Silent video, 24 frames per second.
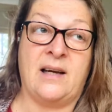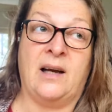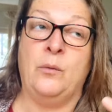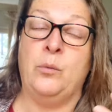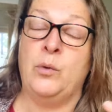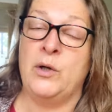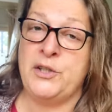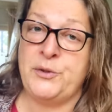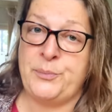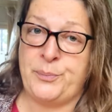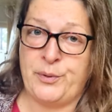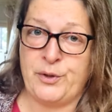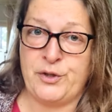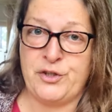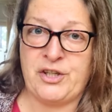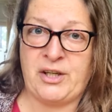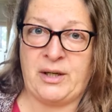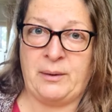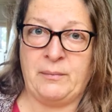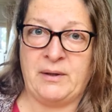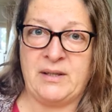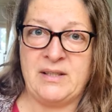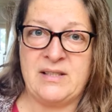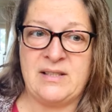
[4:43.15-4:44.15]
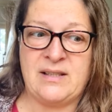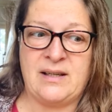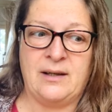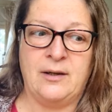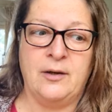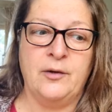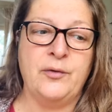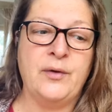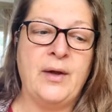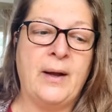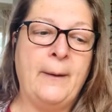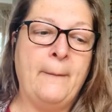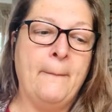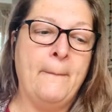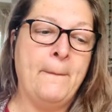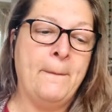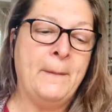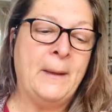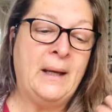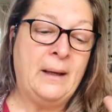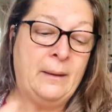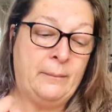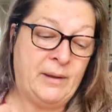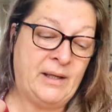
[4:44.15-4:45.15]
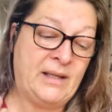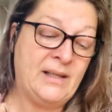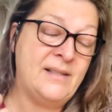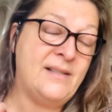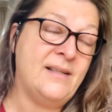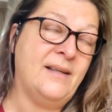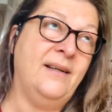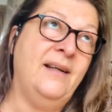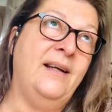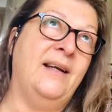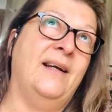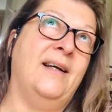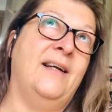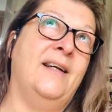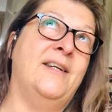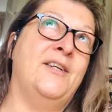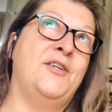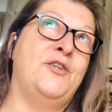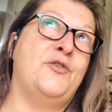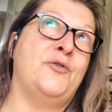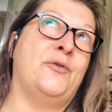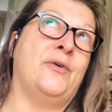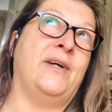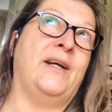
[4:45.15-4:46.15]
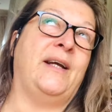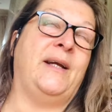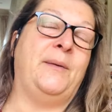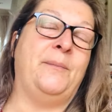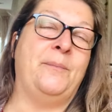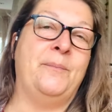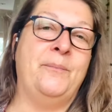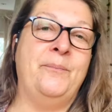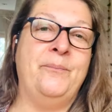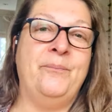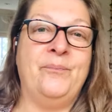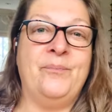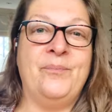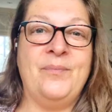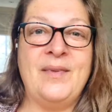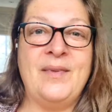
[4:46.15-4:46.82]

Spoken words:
I was pushing myself, because I had a dream